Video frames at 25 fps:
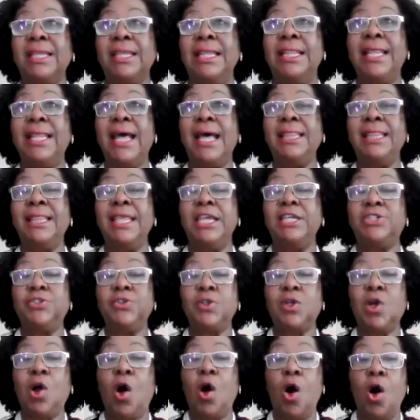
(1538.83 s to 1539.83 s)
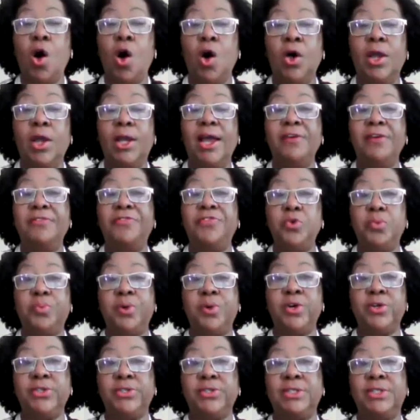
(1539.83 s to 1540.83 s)
that they should call a few
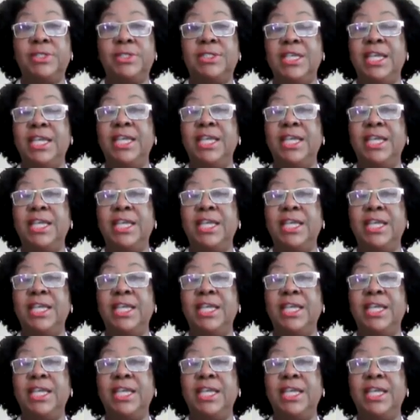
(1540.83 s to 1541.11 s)
persons